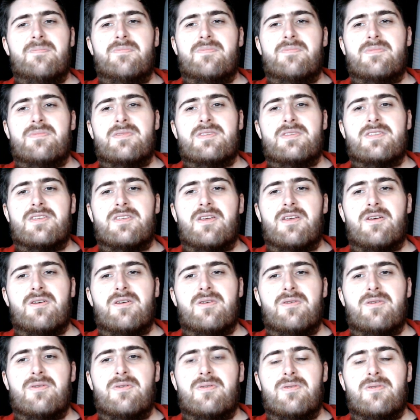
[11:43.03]

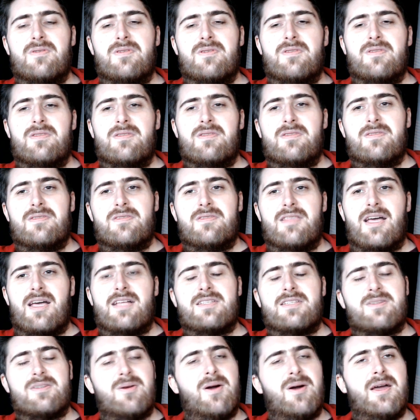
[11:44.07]
So
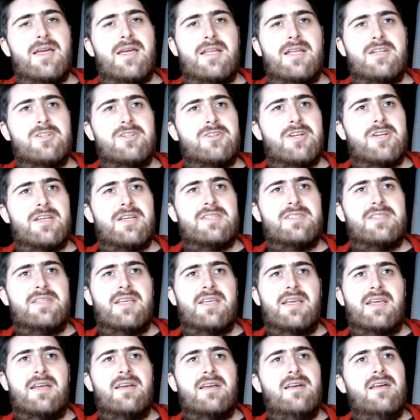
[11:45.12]
that's quite
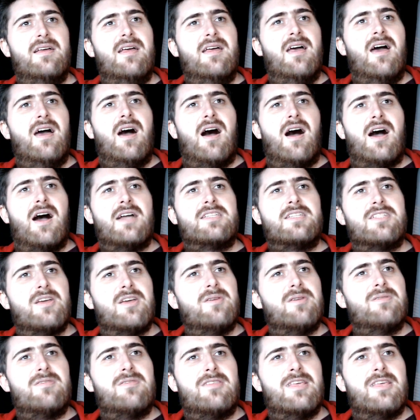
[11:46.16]
interesting. I
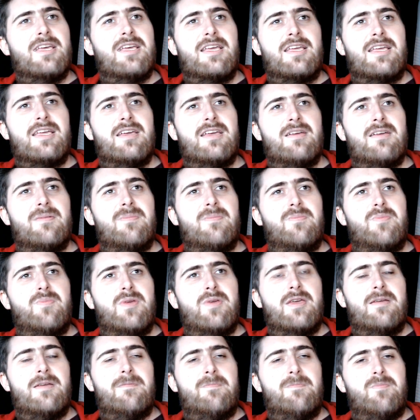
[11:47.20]
don't think
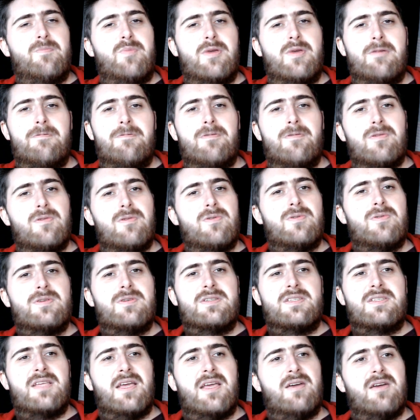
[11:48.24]
people always
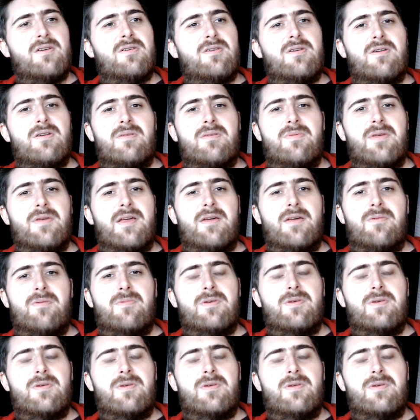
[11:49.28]
say, oh, it